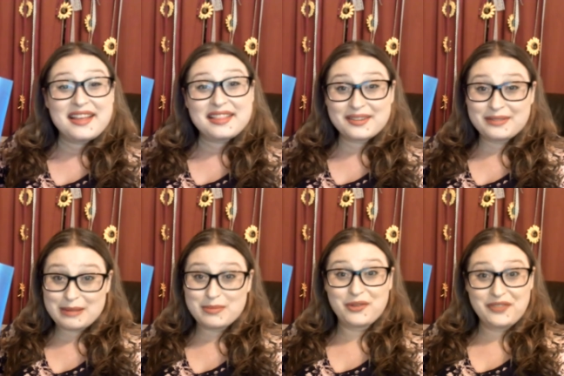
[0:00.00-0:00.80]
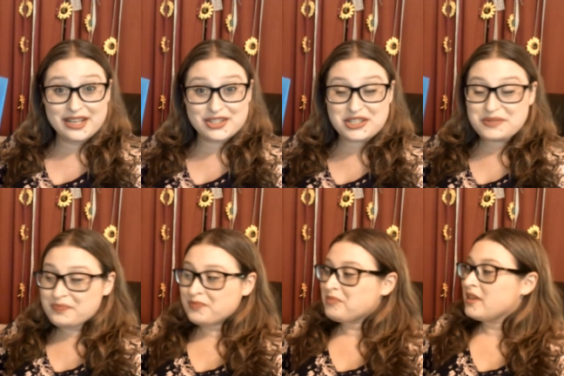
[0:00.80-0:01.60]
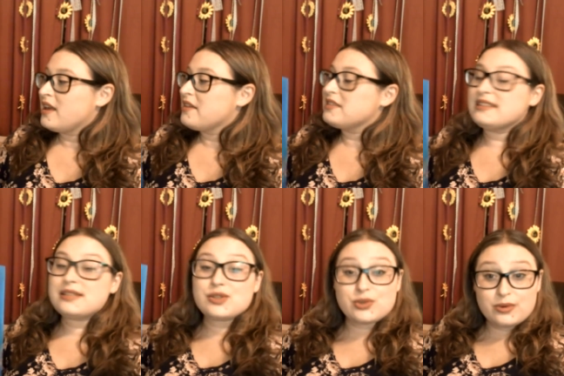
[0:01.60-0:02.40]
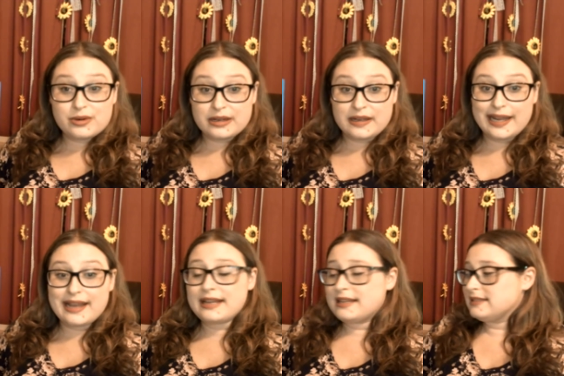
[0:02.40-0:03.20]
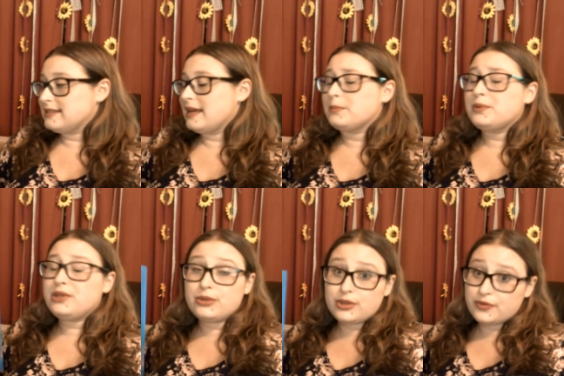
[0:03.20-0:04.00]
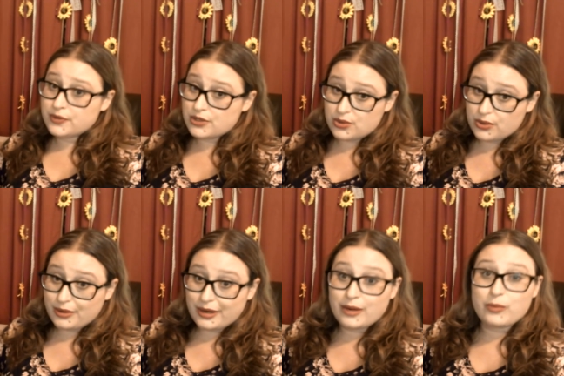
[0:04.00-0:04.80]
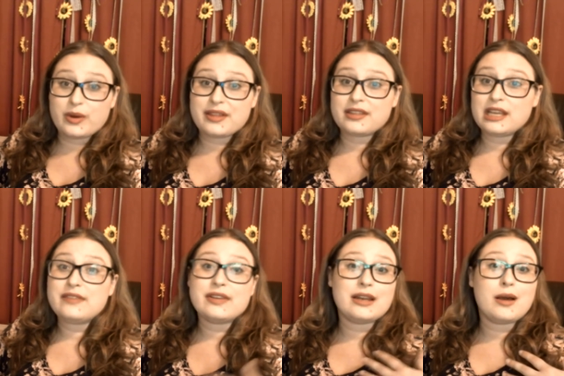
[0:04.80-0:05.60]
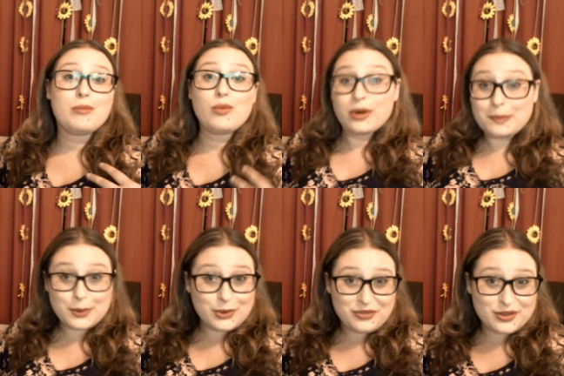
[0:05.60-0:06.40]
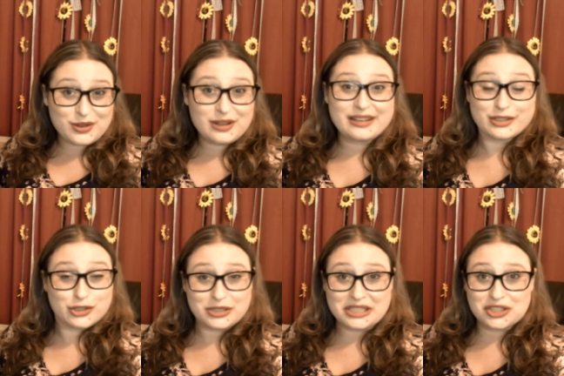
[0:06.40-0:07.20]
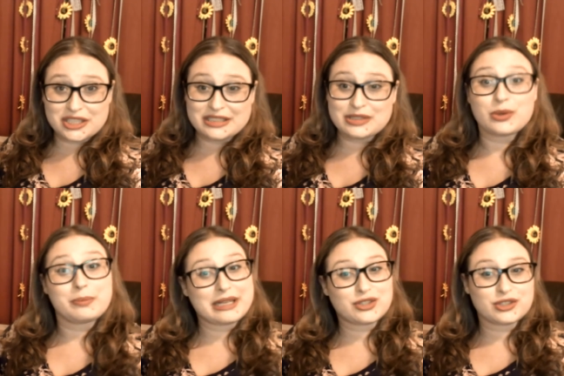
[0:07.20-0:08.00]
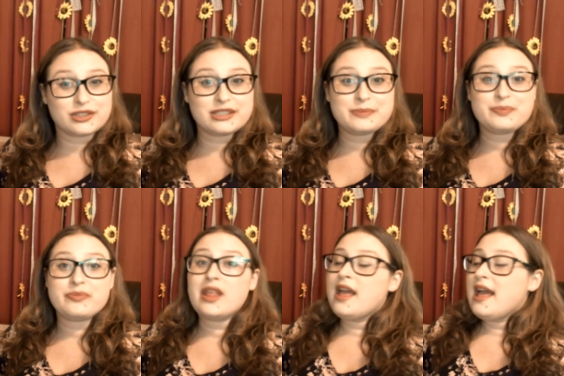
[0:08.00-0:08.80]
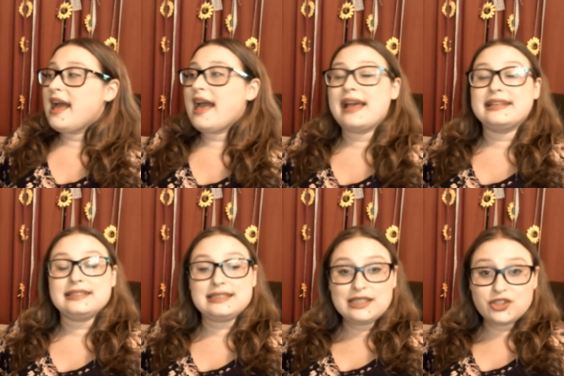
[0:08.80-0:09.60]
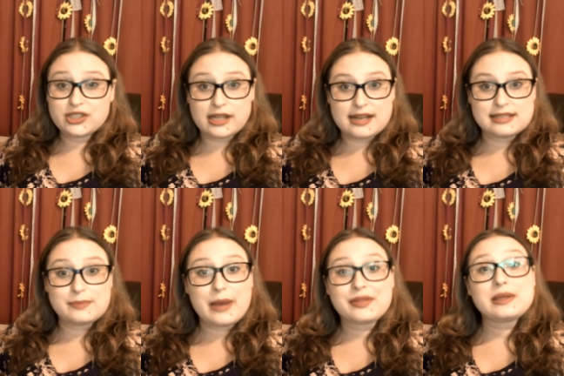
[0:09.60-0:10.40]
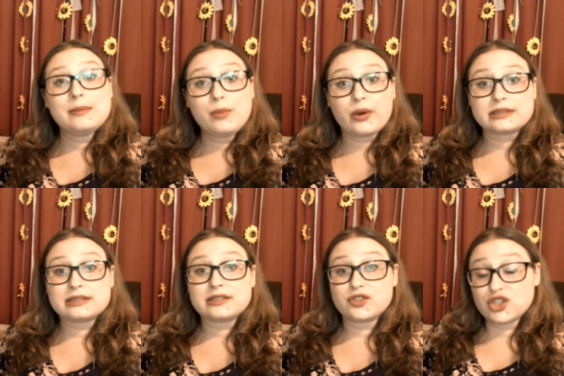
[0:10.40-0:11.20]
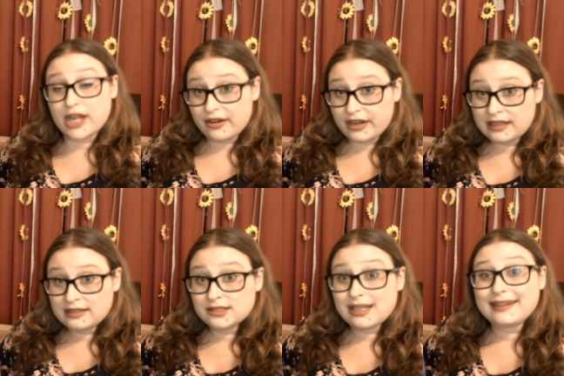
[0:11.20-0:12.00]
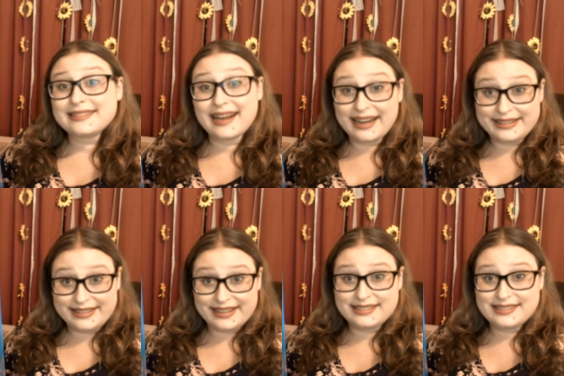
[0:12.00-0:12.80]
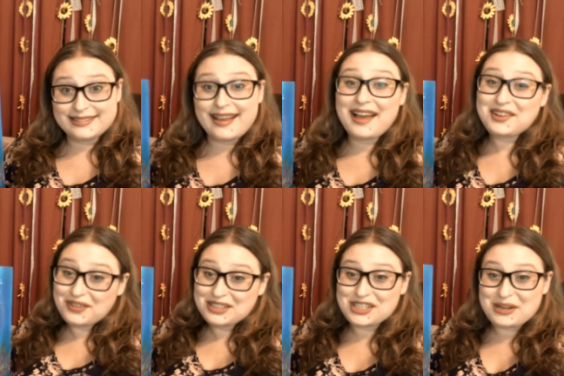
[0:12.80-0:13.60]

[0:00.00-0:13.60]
The Rainbow Fish. This story is a beautiful story with even more beautiful illustrations or pictures, and it teaches us about the importance of sharing and kindness and friendship.